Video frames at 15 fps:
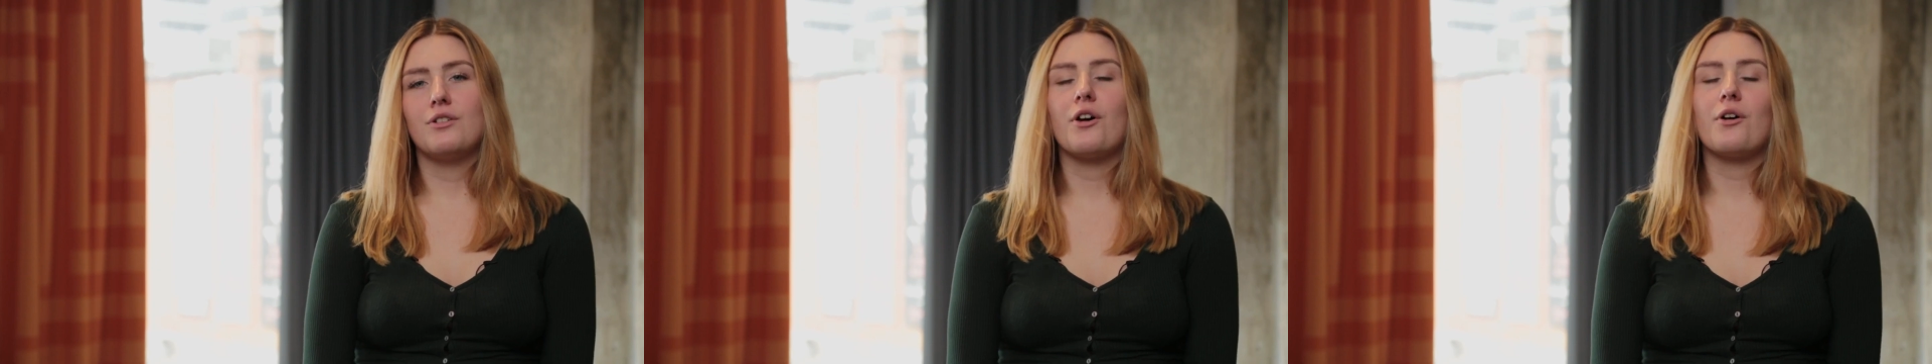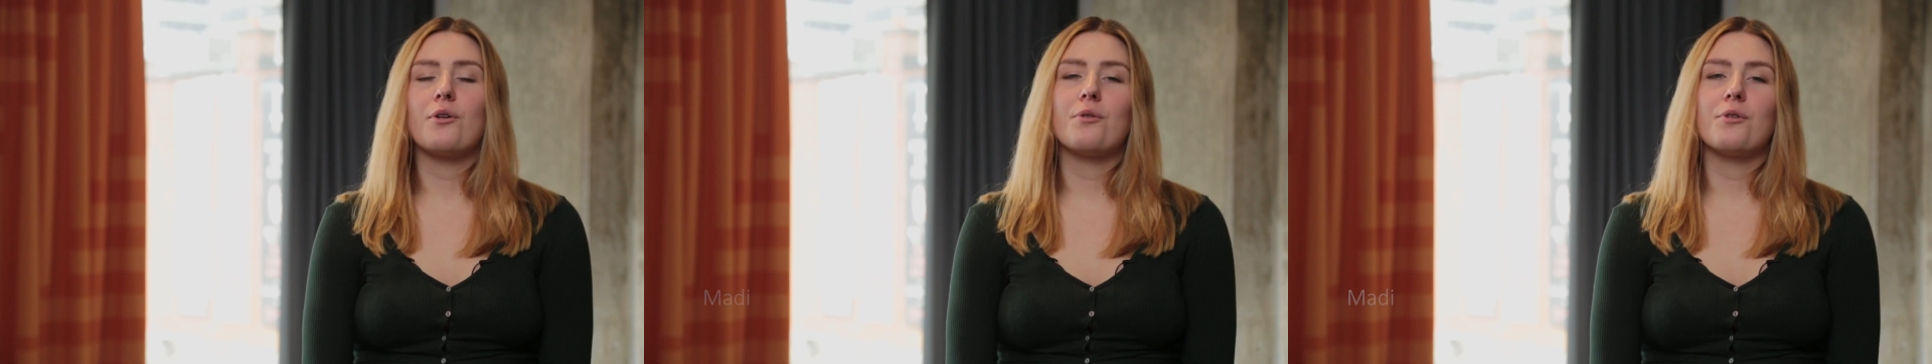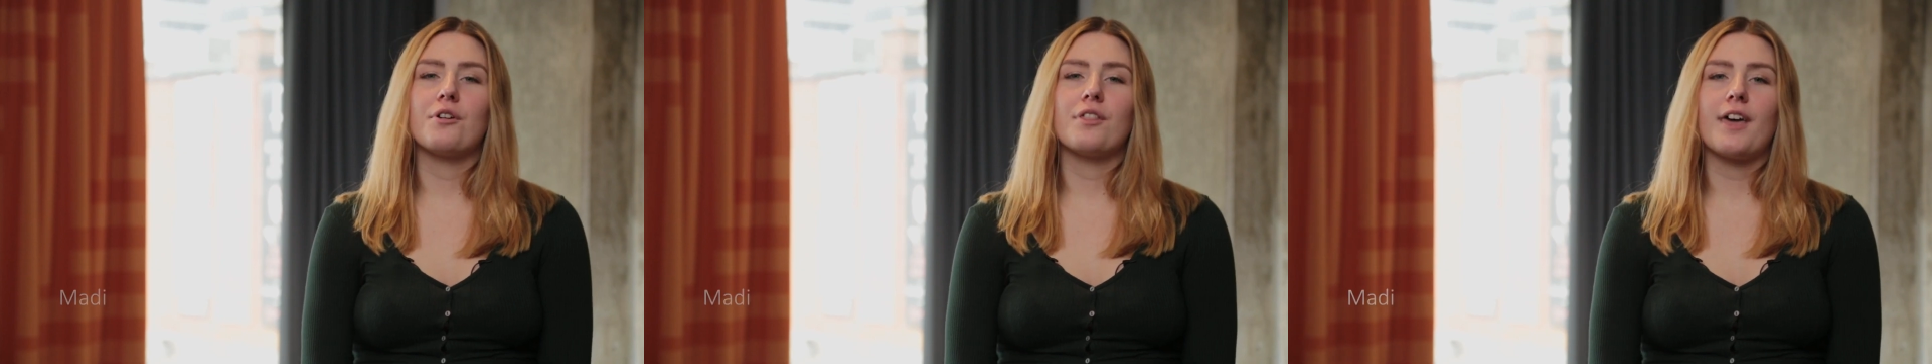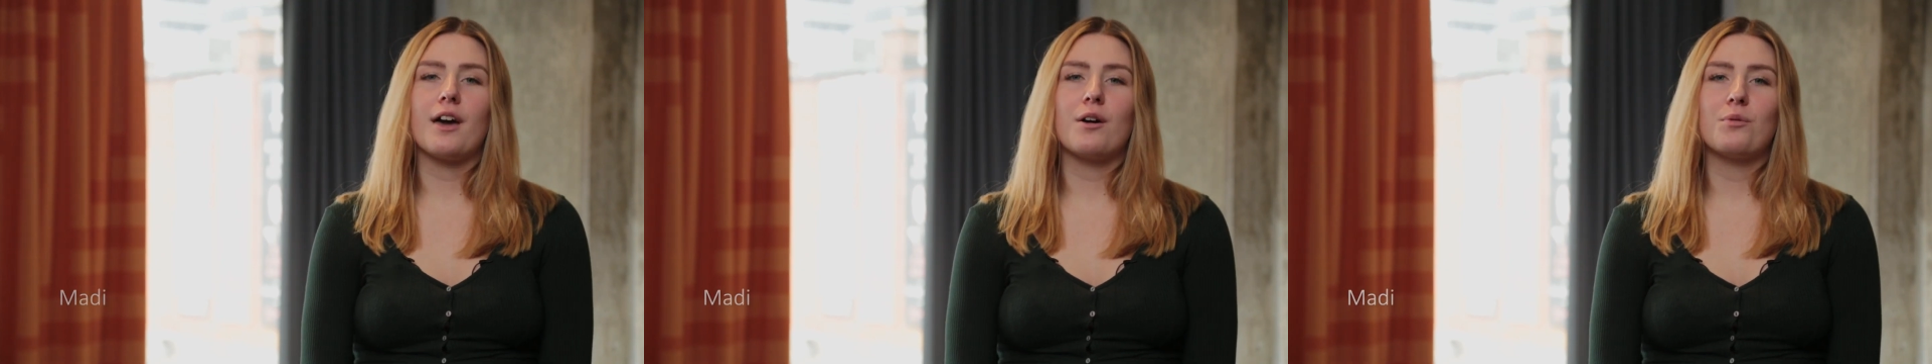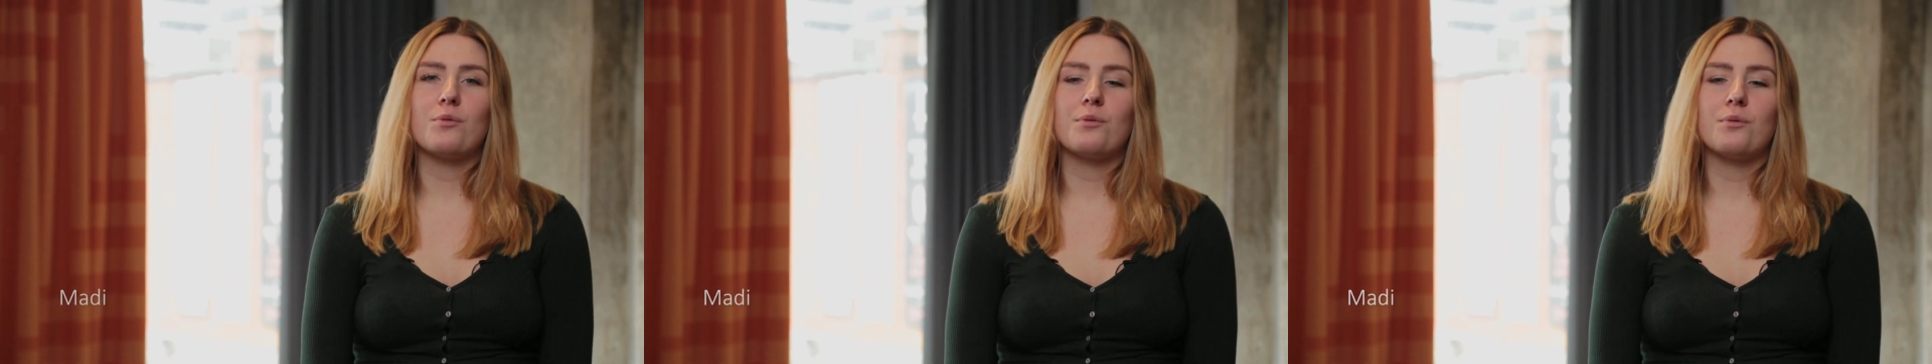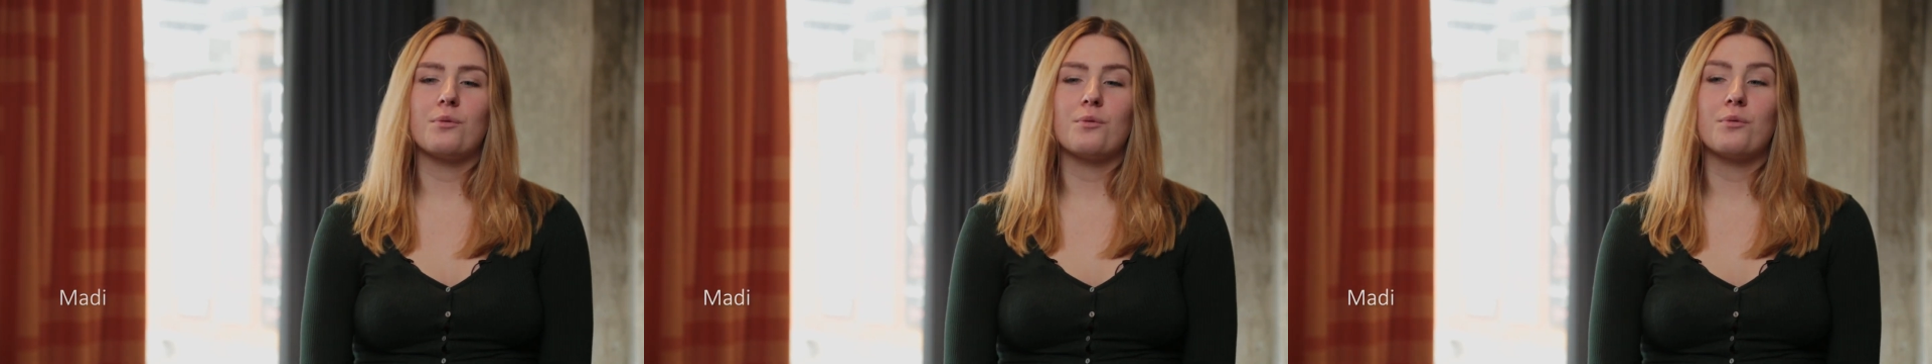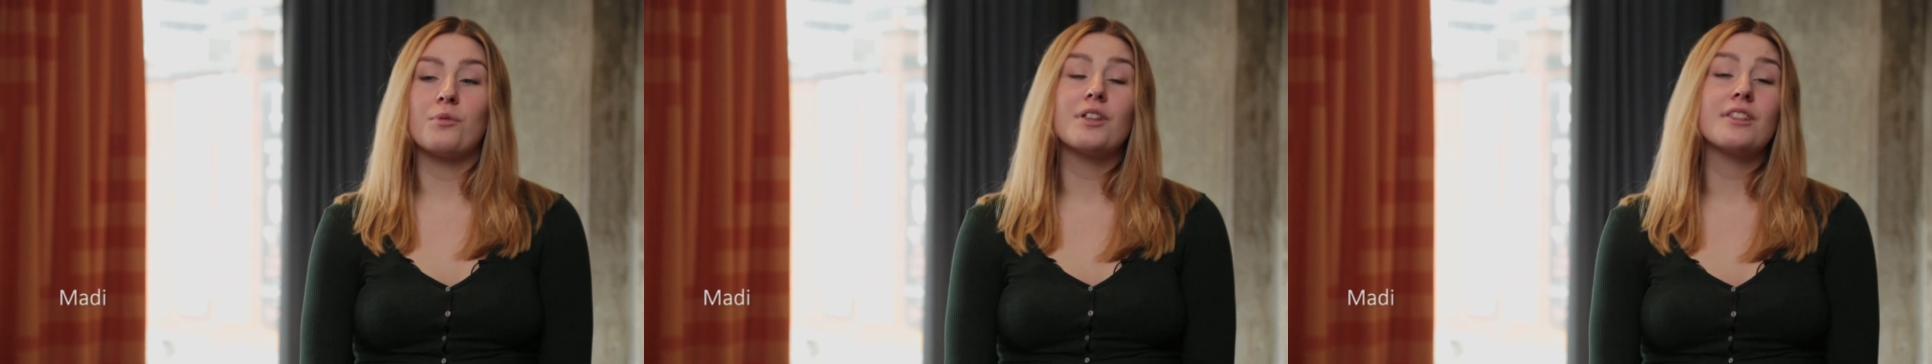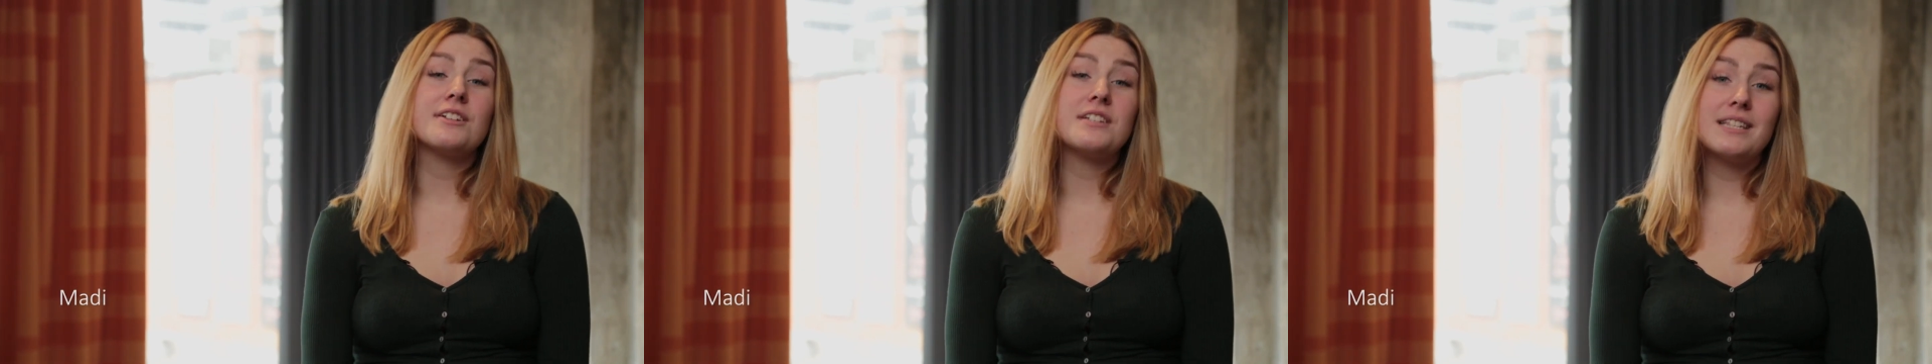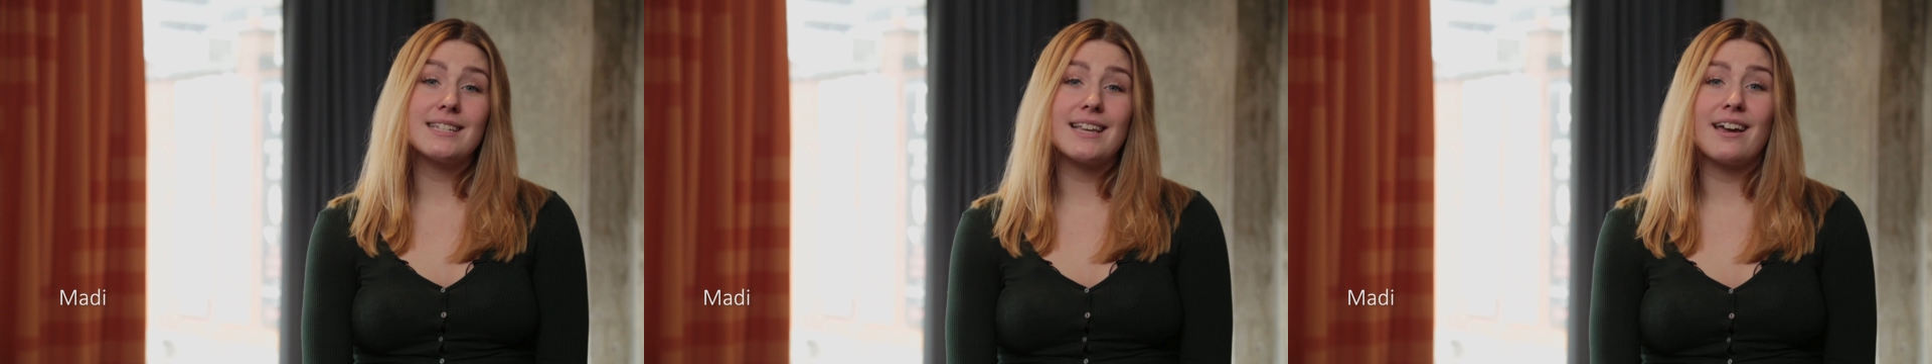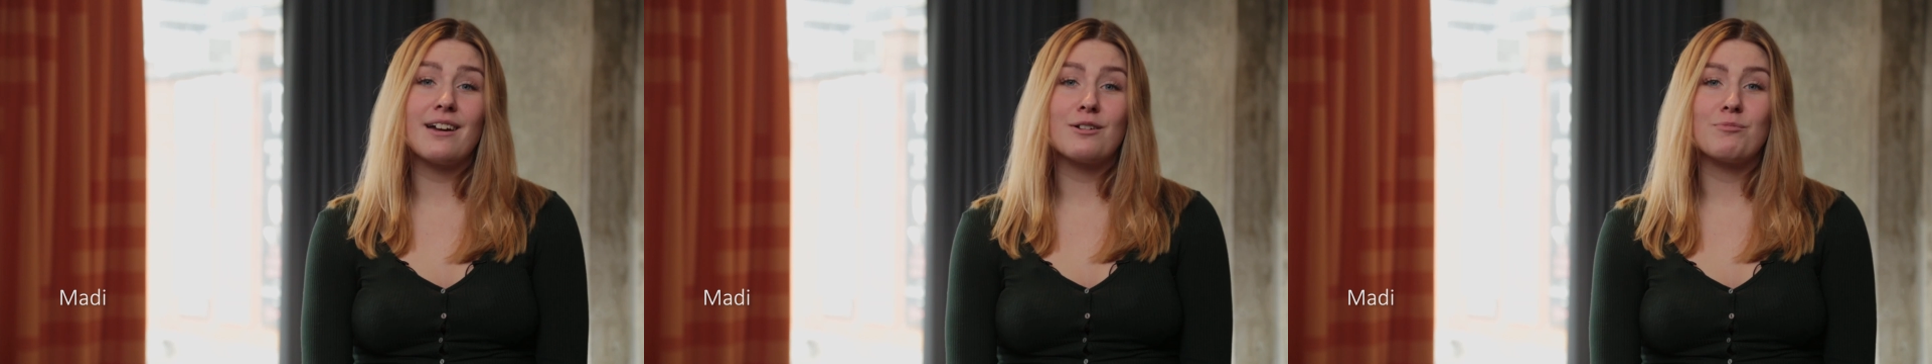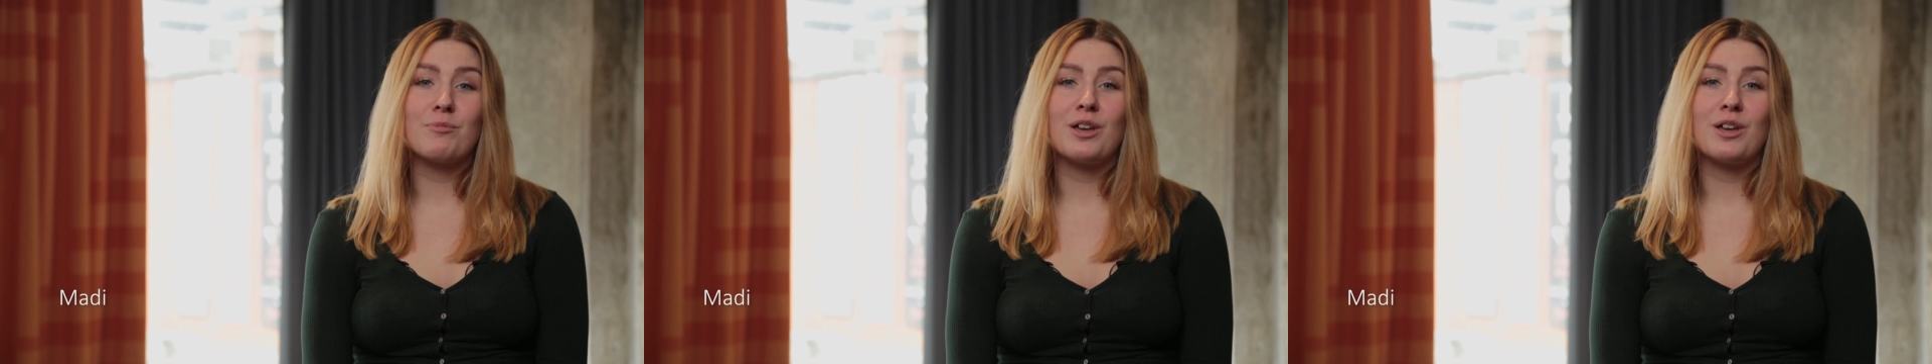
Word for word: know, or that really scared